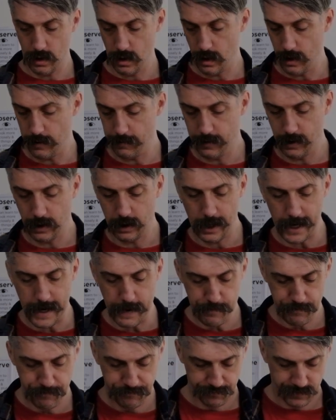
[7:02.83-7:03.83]
of
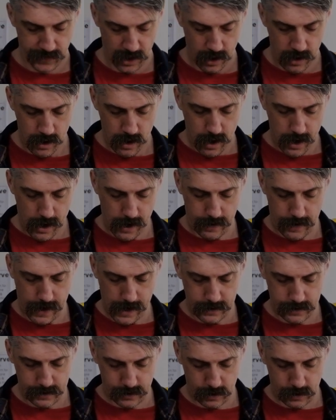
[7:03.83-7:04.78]
clay, and that's